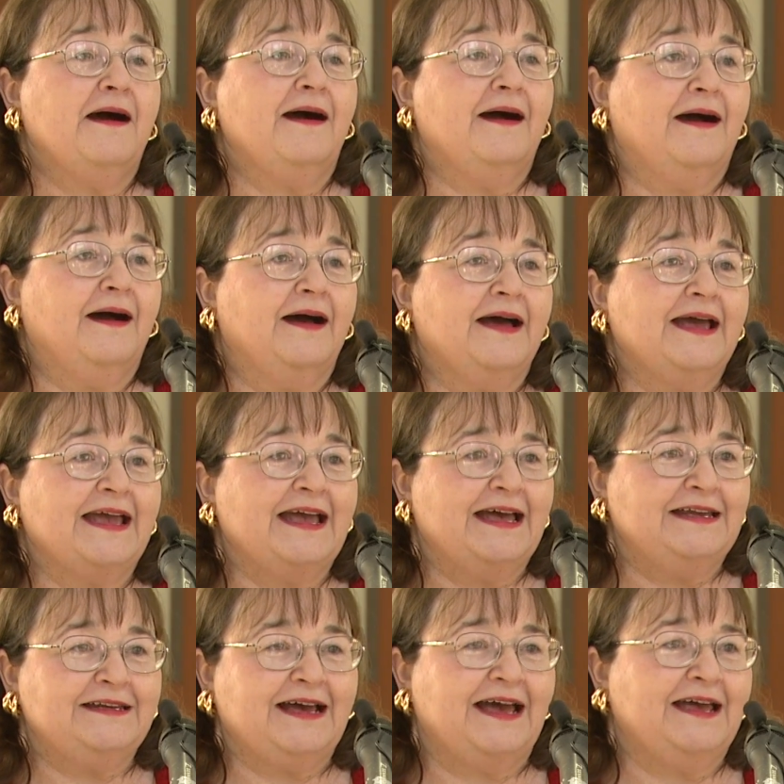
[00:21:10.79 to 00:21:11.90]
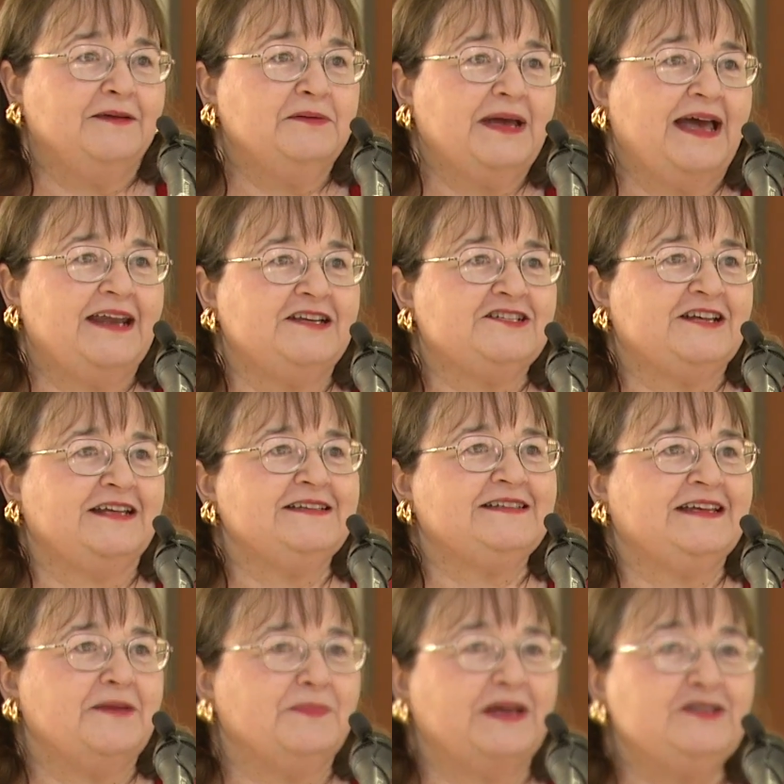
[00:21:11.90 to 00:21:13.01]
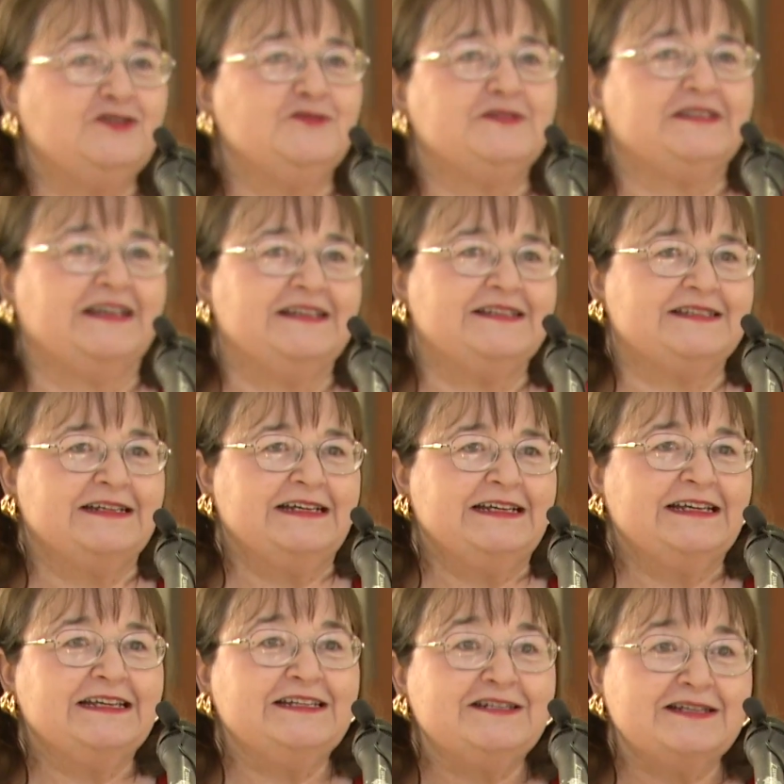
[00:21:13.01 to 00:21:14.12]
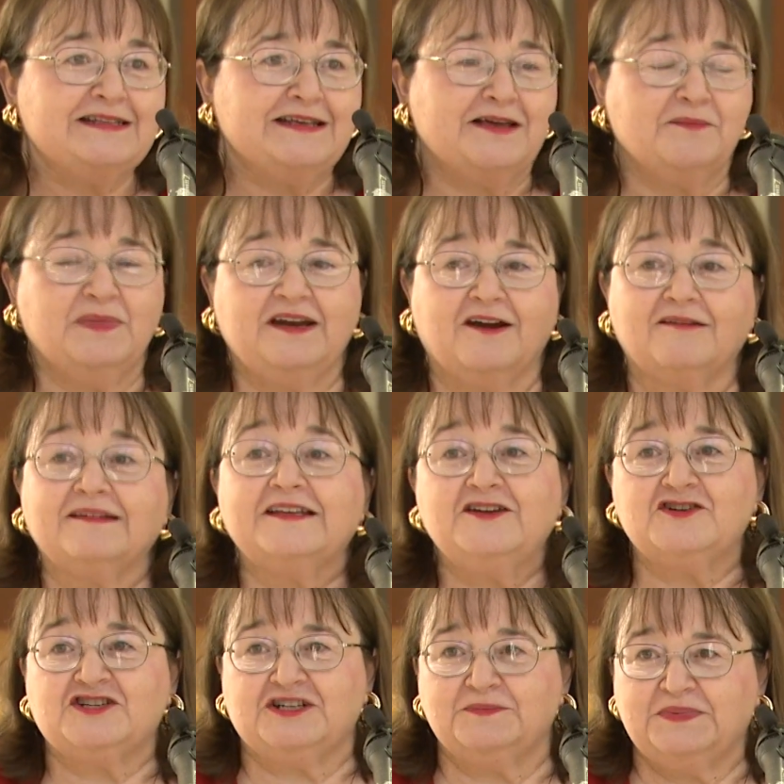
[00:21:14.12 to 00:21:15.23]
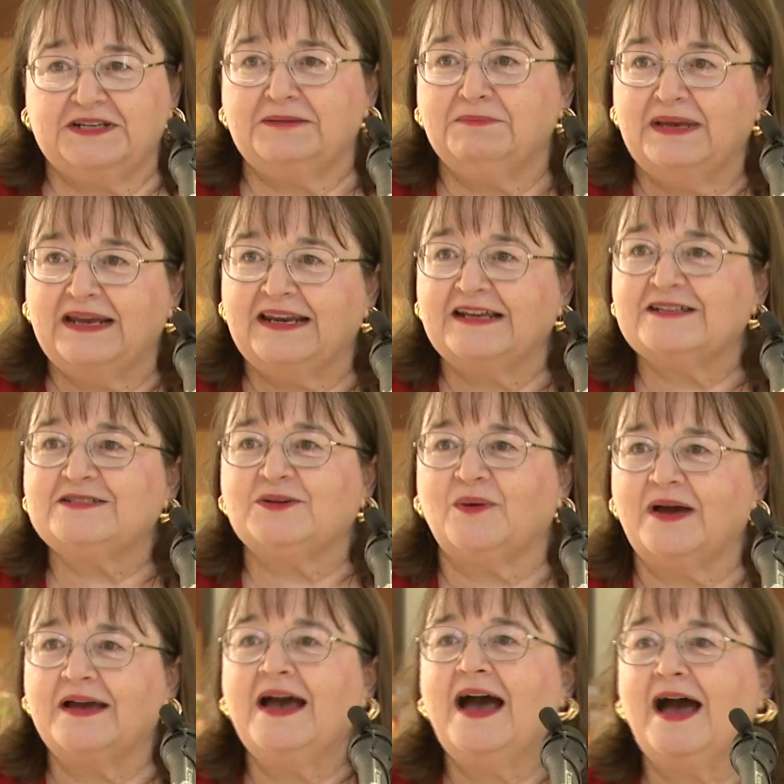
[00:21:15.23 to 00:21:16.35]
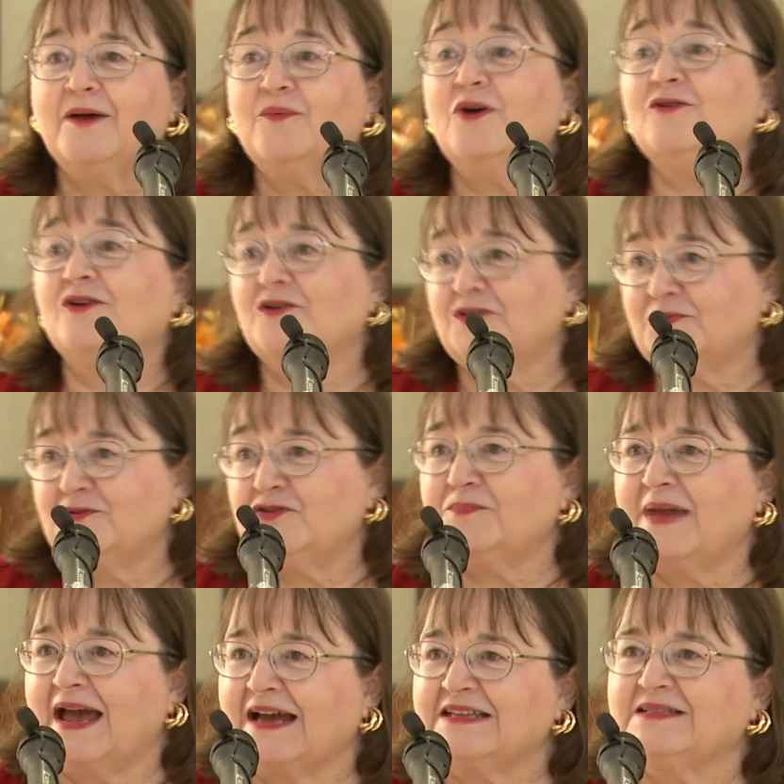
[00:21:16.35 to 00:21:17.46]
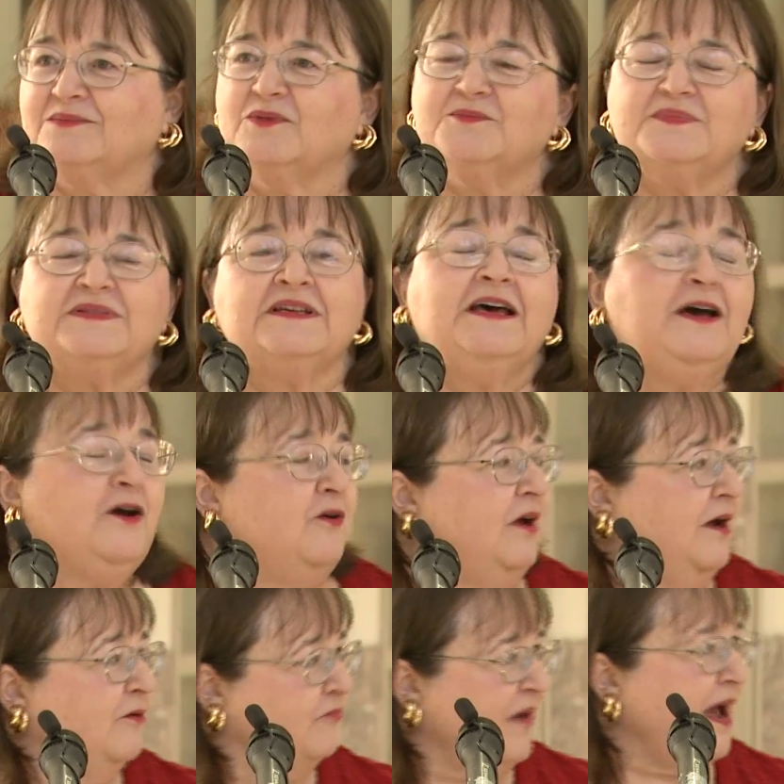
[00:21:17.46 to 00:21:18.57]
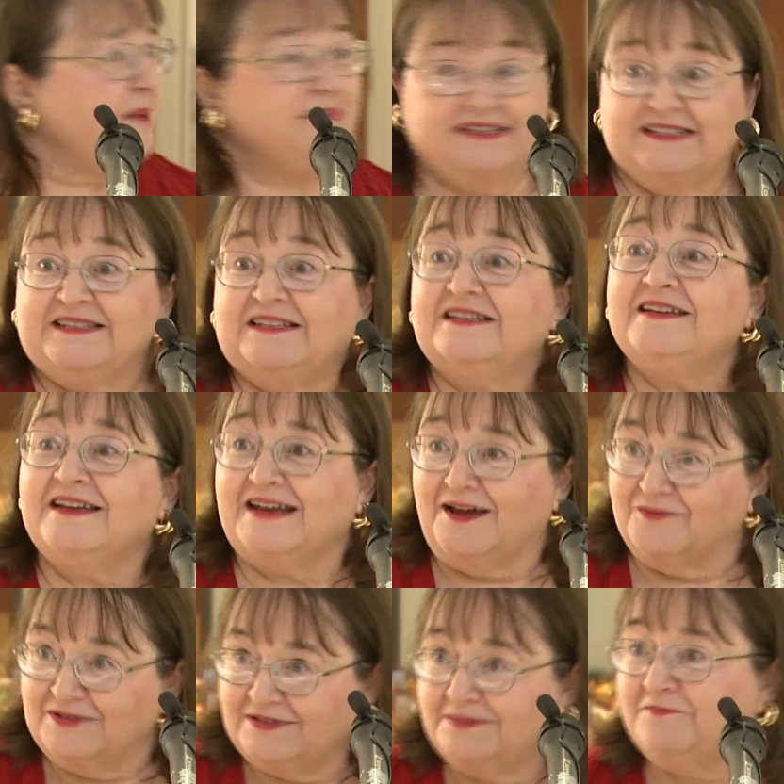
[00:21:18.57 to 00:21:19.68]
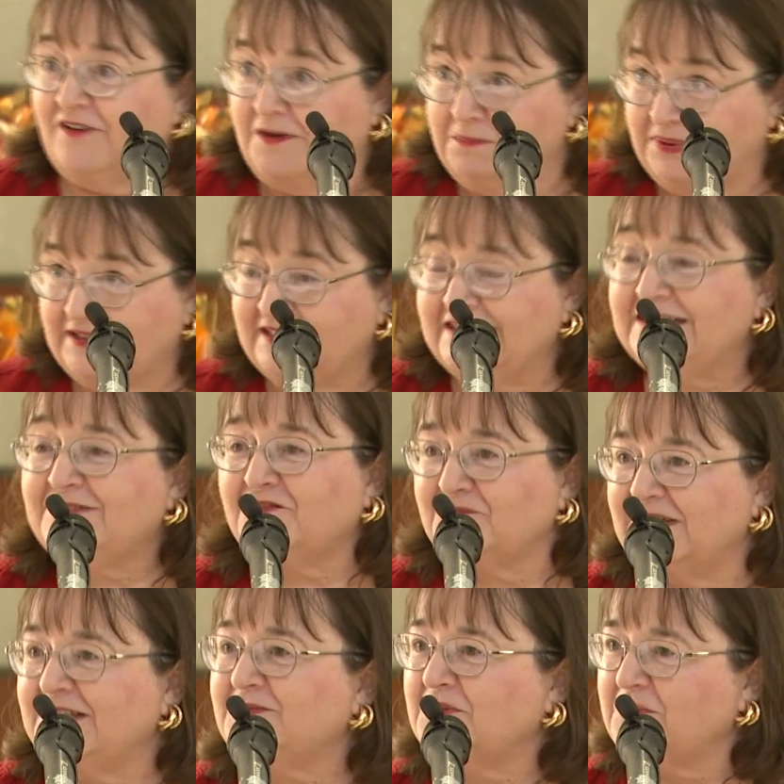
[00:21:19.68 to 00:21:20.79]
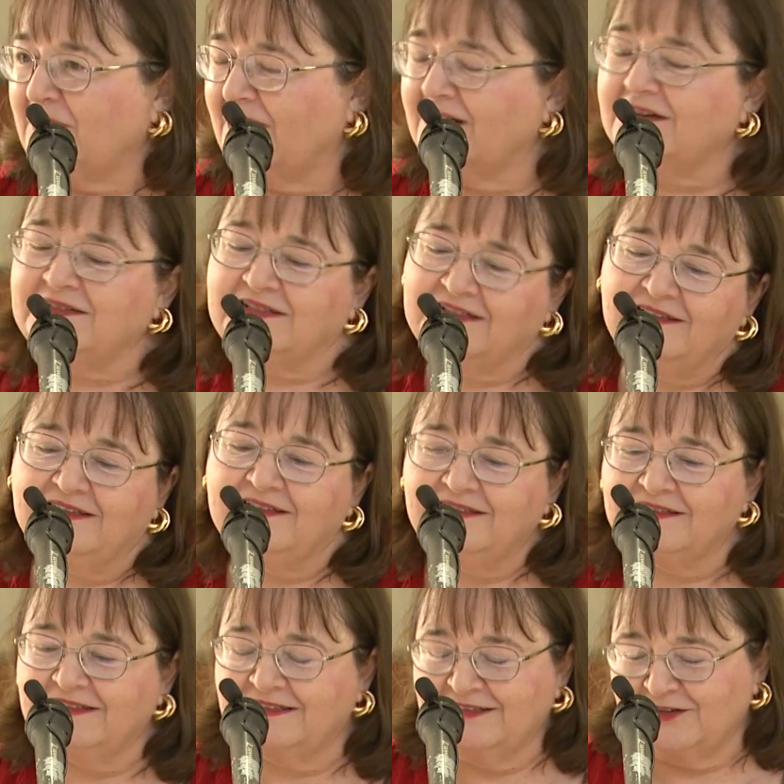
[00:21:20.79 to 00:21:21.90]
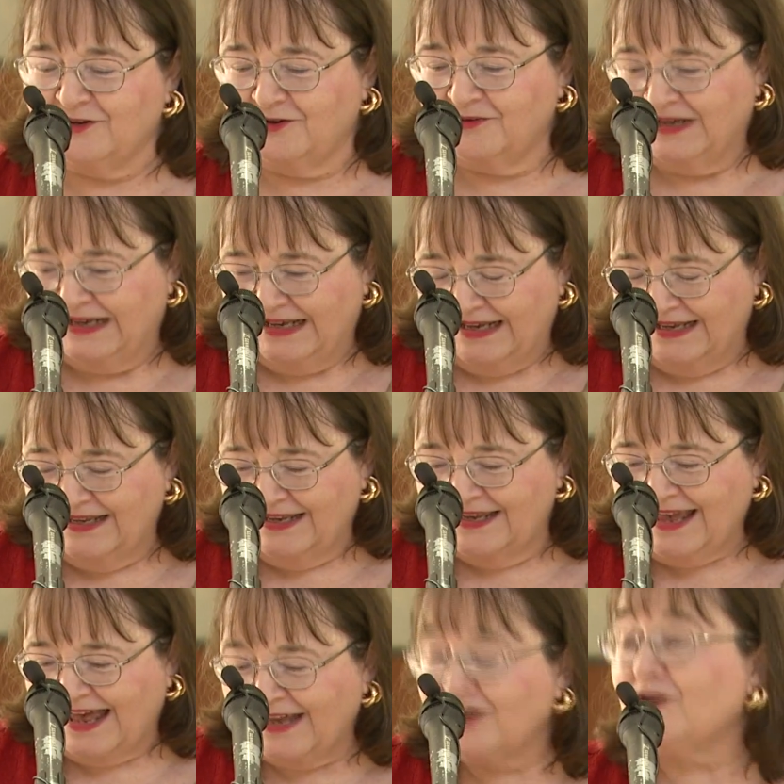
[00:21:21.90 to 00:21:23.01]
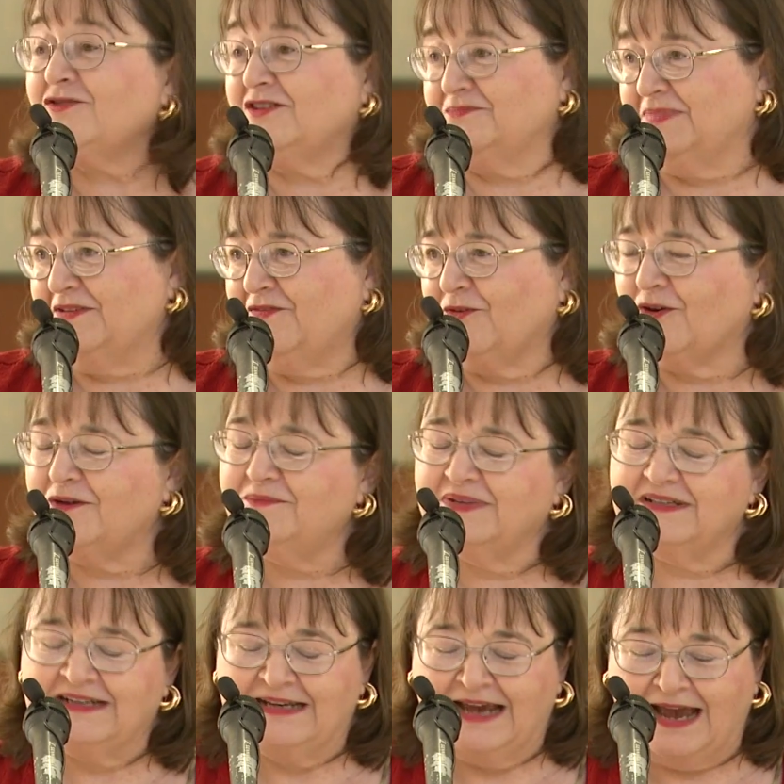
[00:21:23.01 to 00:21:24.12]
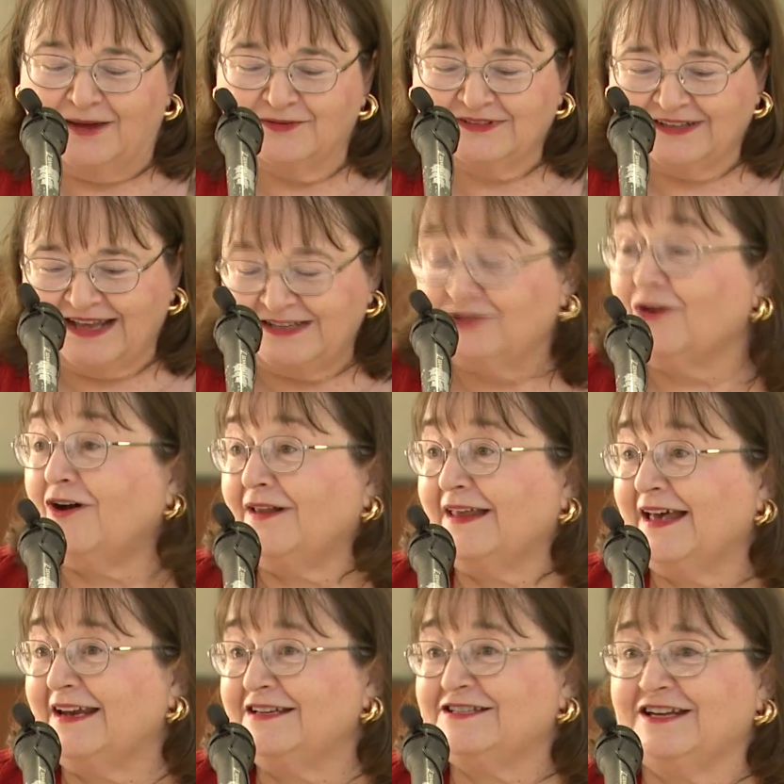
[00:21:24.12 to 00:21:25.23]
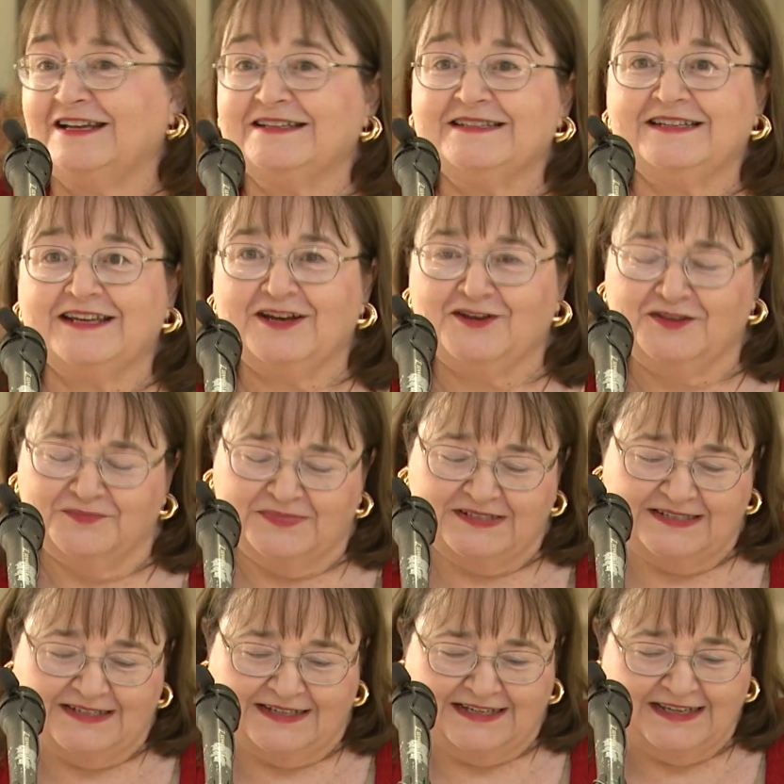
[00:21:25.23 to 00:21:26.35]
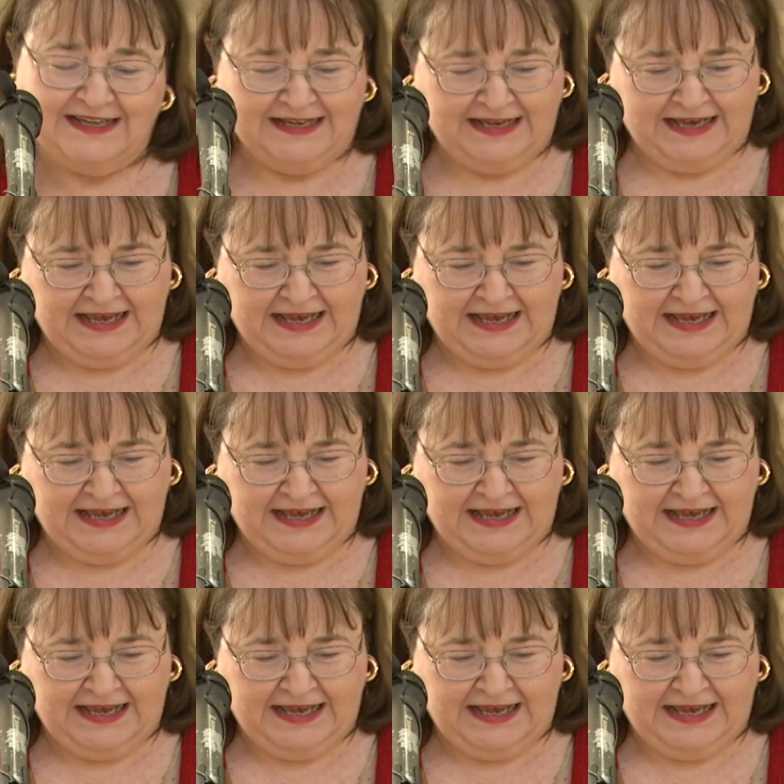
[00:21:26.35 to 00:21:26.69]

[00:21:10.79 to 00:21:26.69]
Uh, and I had a chance to get my two cents into them at our leadership team meeting, so I, I won't go through the maximums. Uh, Rob listened, and I was very pleased from his remarks. He, he you know, he, he had heard them before, but I was glad you all had a chance to hear them today.